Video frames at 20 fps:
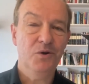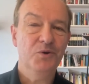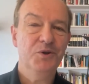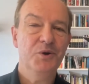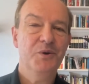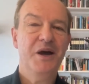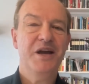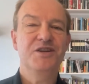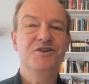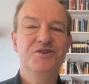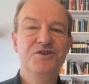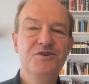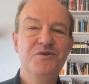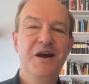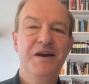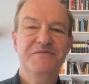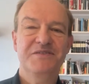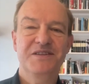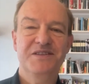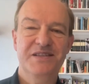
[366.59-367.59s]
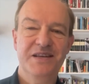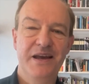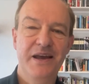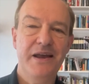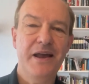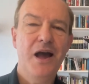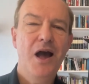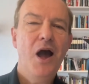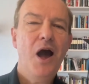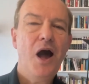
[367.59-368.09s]
although I do have to
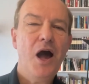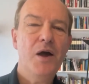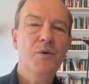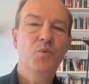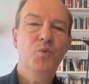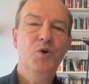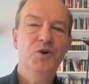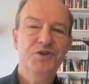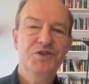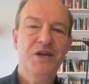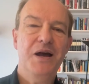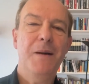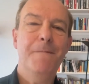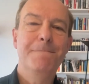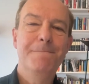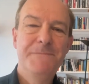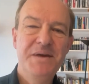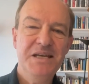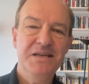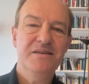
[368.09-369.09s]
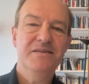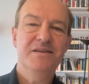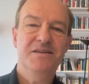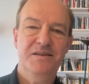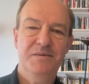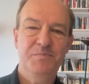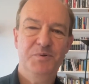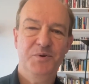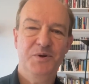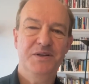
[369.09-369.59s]
say I was a bit
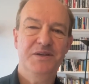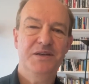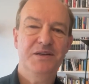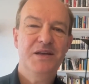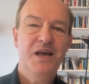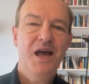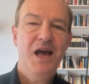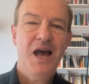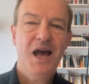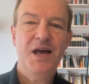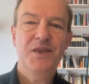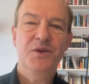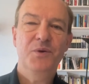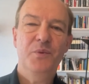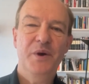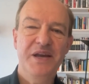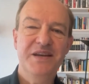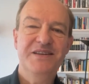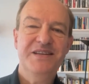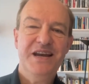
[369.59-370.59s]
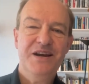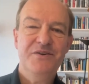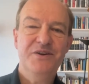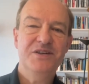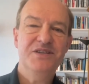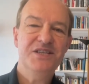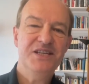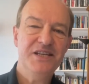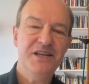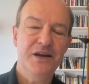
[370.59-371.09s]
disappointed at the way
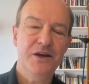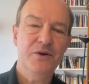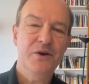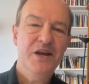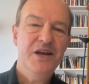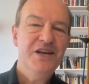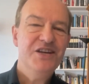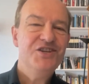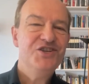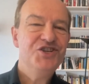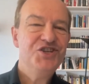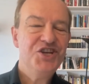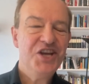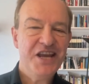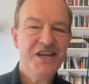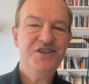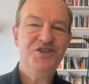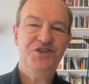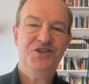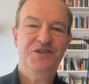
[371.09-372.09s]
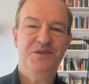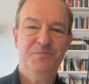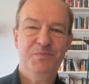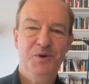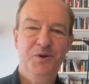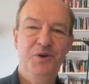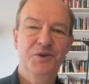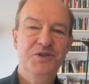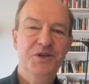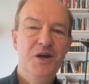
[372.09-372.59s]
Tarantino changes the
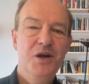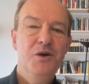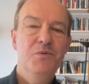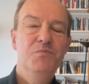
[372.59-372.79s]
plot,